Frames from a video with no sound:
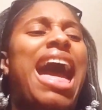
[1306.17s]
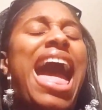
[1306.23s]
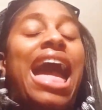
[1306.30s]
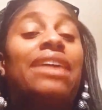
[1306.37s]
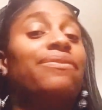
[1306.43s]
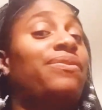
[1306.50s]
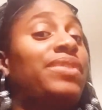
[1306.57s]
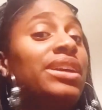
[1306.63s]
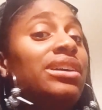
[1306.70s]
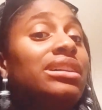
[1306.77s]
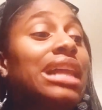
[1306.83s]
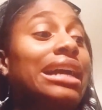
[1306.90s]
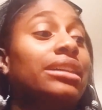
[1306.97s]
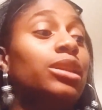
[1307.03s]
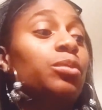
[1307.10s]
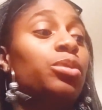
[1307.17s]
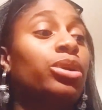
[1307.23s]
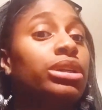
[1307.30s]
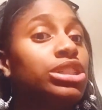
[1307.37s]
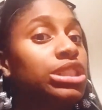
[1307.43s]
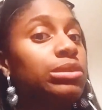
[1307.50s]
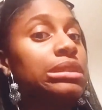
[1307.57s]
I feel like
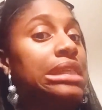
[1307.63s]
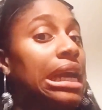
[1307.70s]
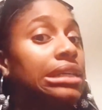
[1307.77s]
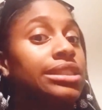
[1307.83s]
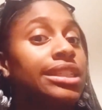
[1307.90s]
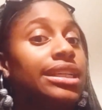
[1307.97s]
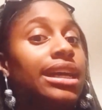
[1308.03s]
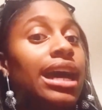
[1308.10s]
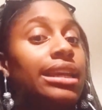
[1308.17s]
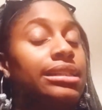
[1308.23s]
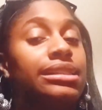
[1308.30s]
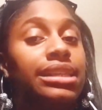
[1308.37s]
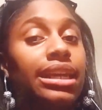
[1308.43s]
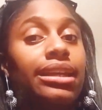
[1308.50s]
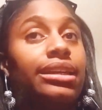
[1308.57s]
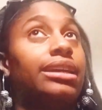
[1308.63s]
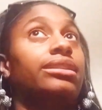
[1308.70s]
Laporsha was actually kind of sick.